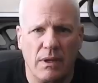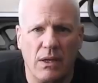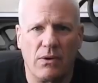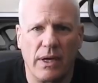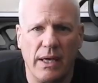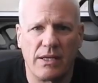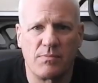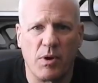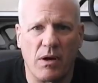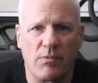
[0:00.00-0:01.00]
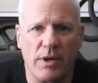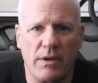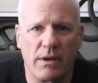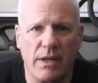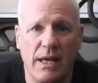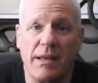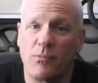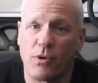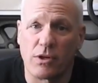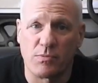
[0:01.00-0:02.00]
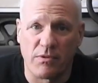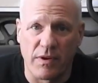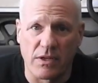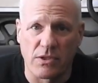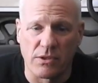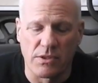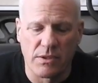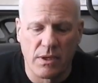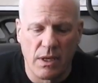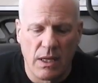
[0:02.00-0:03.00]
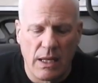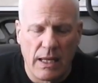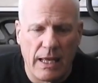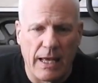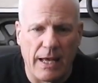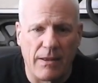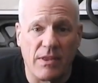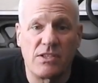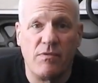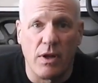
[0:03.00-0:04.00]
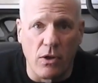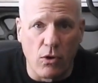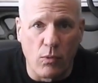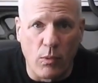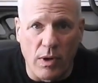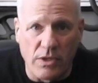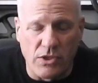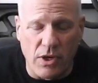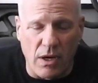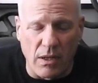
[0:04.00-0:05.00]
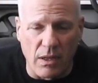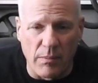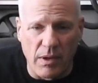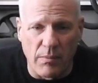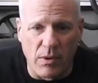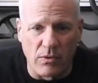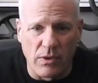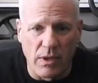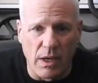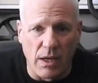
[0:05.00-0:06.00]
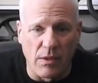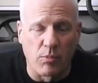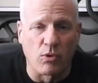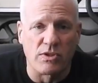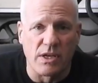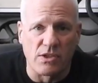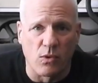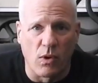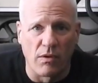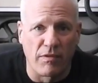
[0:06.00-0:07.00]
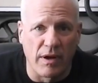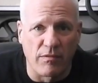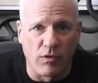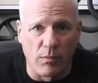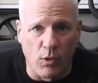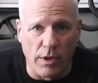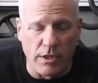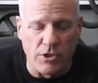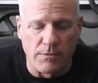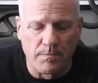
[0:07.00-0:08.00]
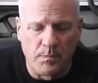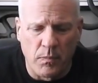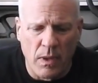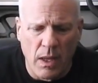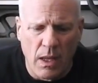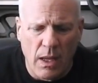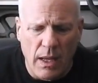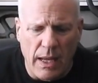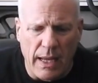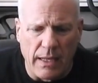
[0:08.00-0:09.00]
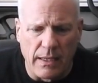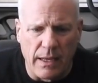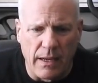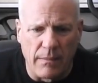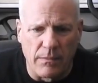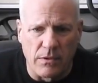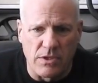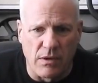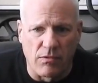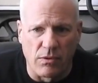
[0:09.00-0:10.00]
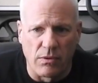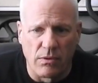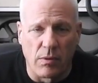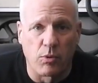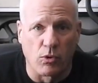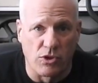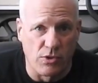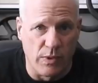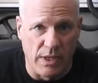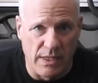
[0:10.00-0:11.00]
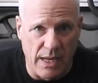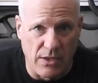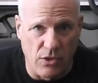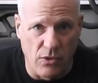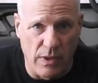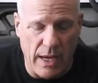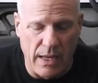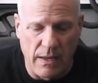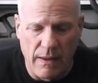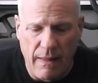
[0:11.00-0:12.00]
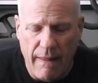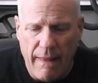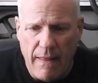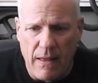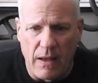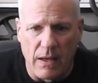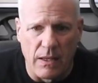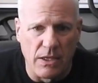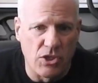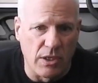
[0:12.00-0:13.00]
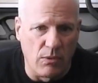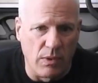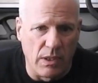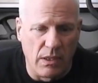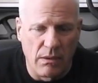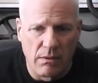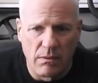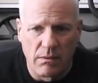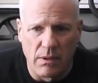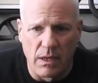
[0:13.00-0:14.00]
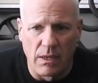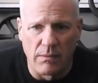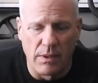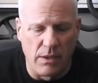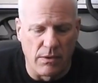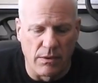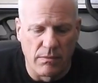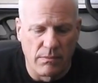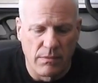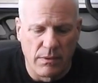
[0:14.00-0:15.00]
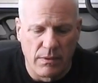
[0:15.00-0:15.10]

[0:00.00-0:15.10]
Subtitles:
Hello again, it's Bob Reeder, Canadian Mortgage Professionals. This video, we wanted to talk a little bit about the process of qualifying for a mortgage. And there's several approaches we can take to do that. Initially, we'd either